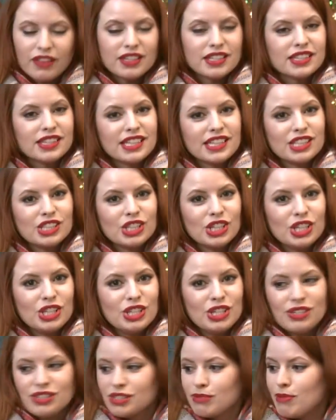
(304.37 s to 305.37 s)
these things to good
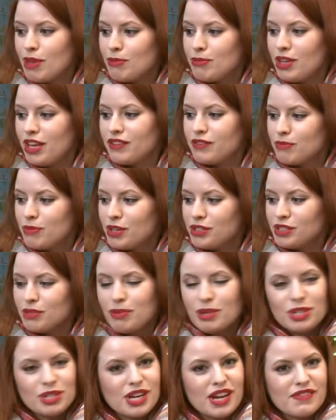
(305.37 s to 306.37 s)
use, and maybe I'll even post a
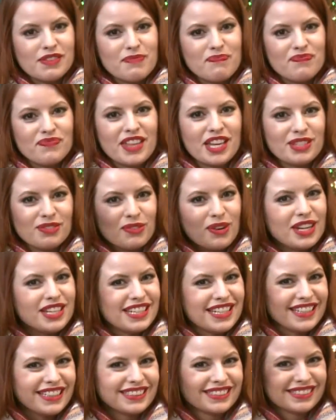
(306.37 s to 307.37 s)
picture of him. Thanks for
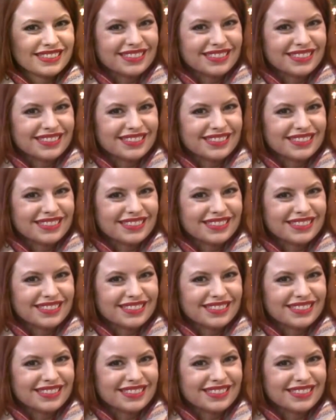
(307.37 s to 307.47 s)
watching.